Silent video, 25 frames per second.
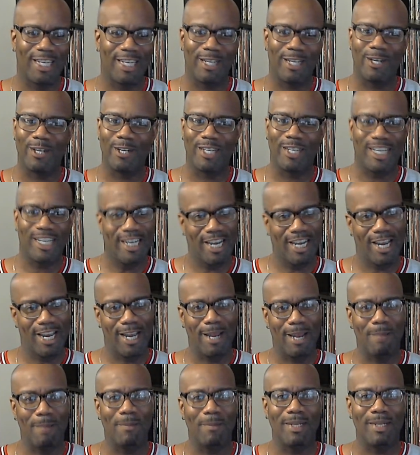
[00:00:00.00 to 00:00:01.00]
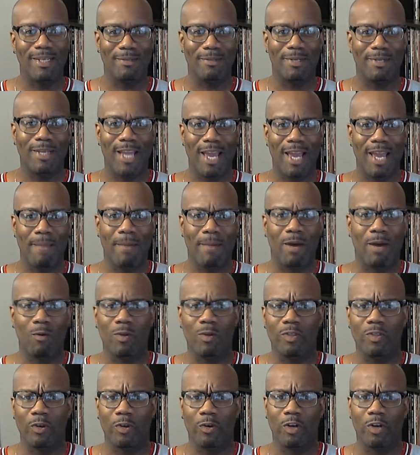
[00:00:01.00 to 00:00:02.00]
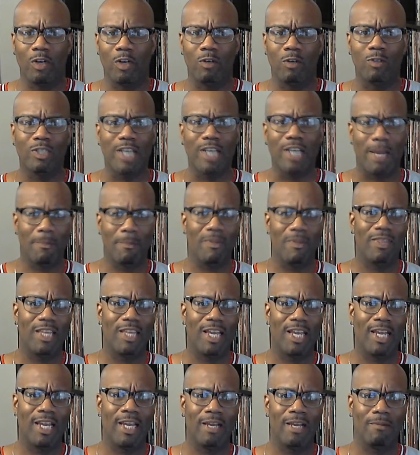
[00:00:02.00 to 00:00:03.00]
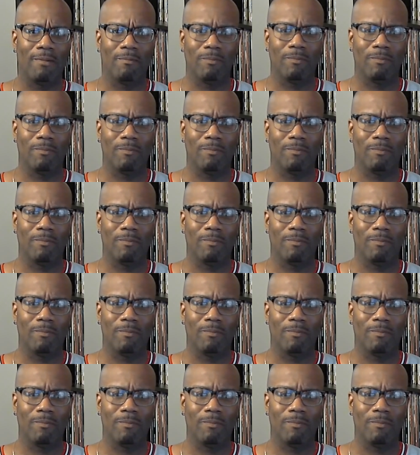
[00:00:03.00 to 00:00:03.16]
learned the game, and came out with their own type of thing.